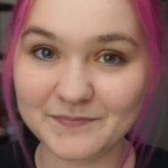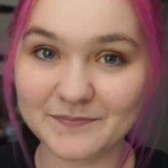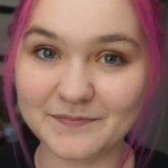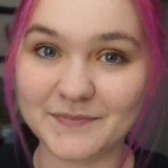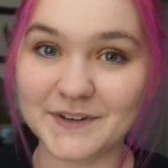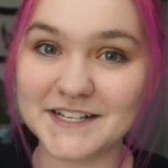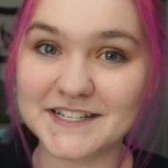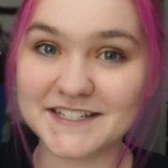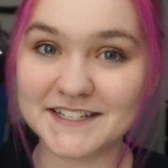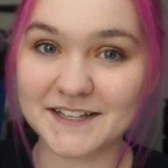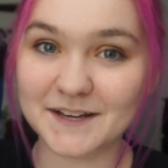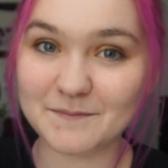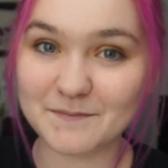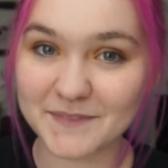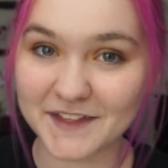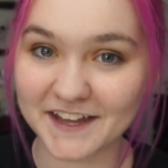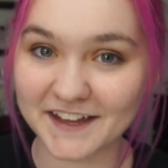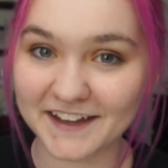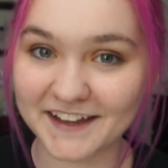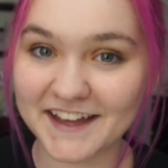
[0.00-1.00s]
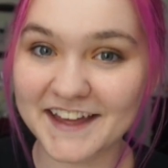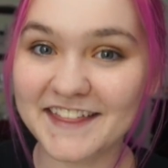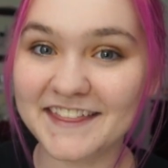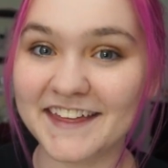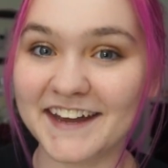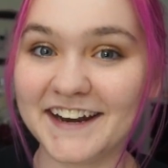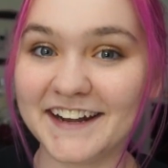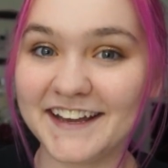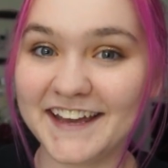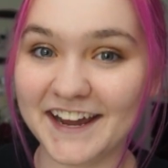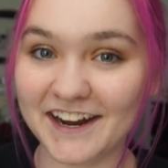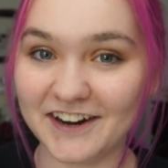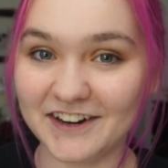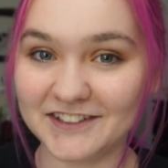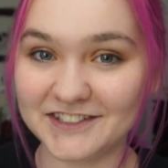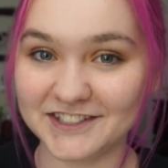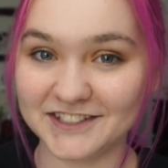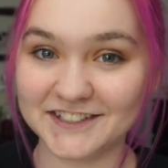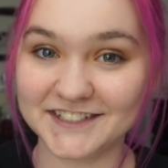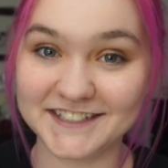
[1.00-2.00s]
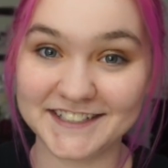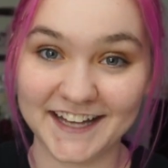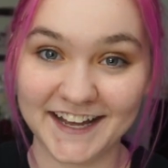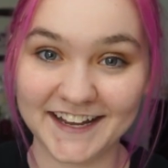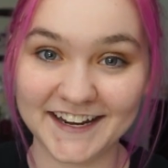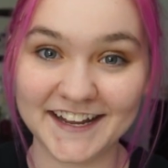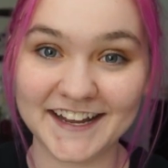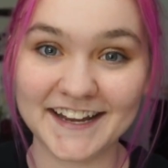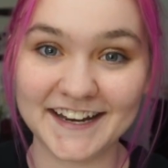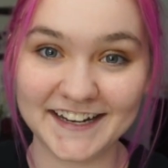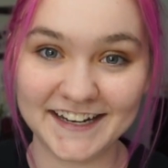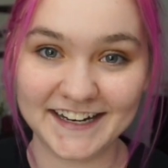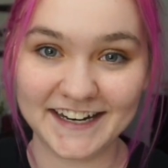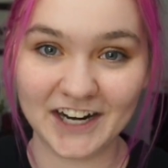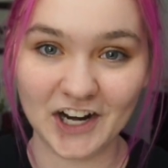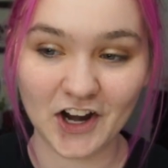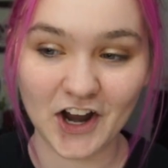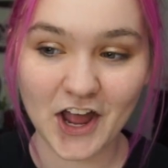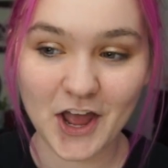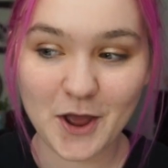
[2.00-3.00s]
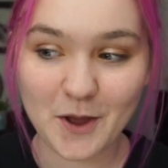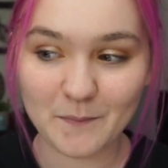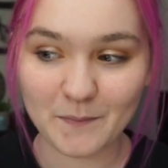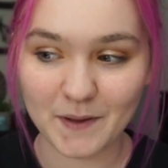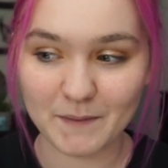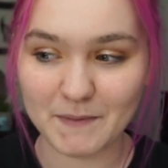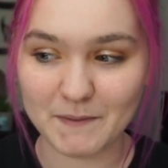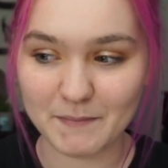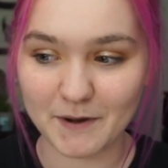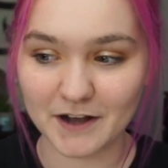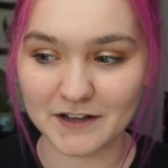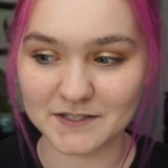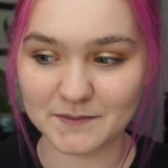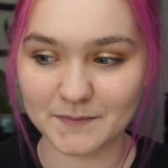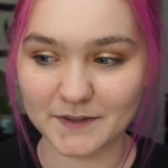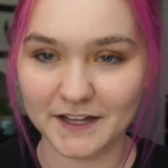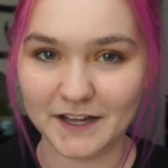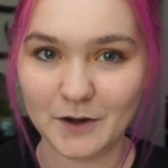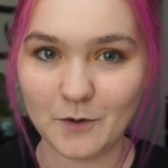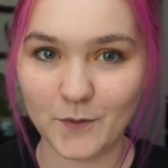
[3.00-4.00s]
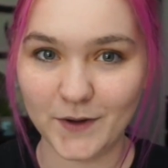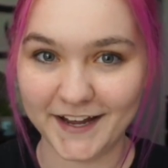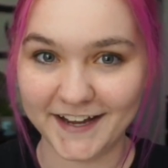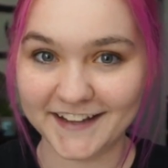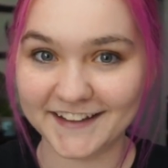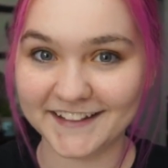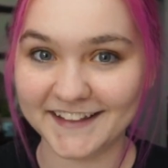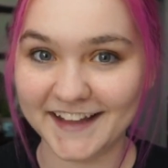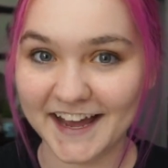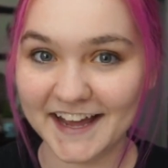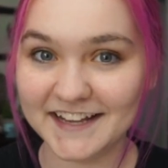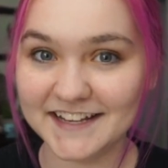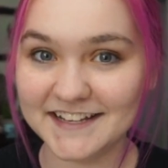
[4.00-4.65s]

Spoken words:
But something that a character said in here made me pause and be like, wait, that